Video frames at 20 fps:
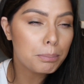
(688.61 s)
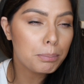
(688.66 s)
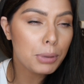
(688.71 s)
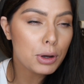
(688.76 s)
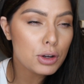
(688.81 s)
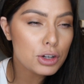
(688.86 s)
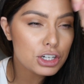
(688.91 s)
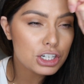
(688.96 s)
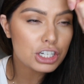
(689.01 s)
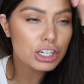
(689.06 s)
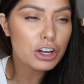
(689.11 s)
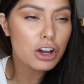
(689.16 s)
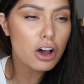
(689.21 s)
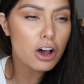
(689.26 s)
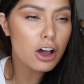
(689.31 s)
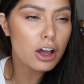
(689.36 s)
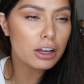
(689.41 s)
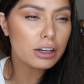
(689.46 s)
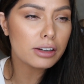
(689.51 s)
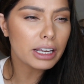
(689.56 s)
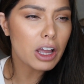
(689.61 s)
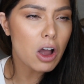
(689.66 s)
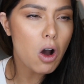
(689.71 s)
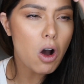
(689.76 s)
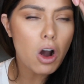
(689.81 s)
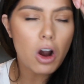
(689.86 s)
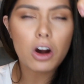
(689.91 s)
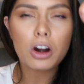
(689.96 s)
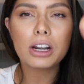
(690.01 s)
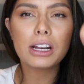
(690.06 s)
pushing on like a
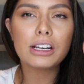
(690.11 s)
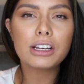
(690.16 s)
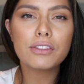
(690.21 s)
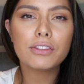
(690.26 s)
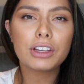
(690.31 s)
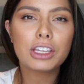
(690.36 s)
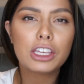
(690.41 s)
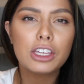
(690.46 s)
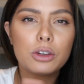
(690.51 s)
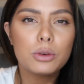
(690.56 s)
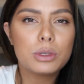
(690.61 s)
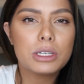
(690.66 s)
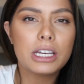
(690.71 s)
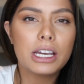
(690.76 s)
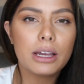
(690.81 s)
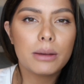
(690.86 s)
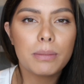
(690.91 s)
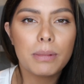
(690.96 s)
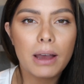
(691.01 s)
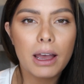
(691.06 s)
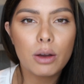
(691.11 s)
hard end of a Q-tip.